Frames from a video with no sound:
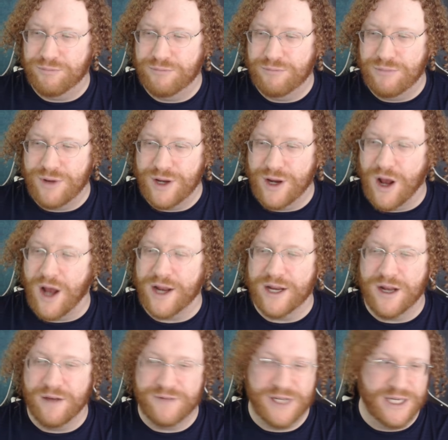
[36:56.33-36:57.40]
not
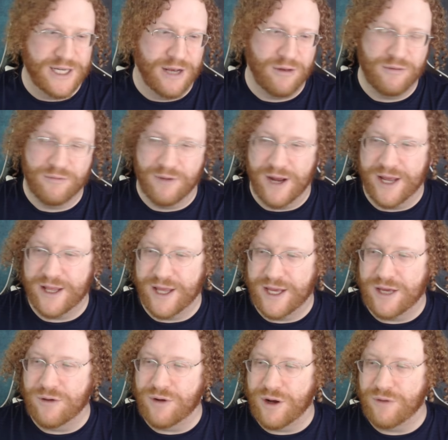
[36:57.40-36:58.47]
enough detail, right?
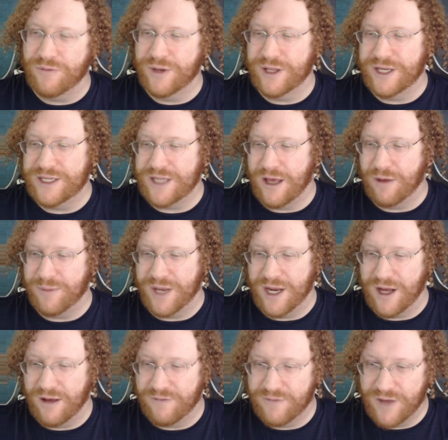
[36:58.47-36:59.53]
Like you don't really tell me
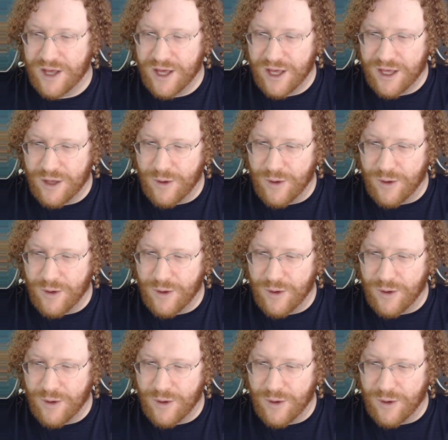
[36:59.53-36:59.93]
enough. You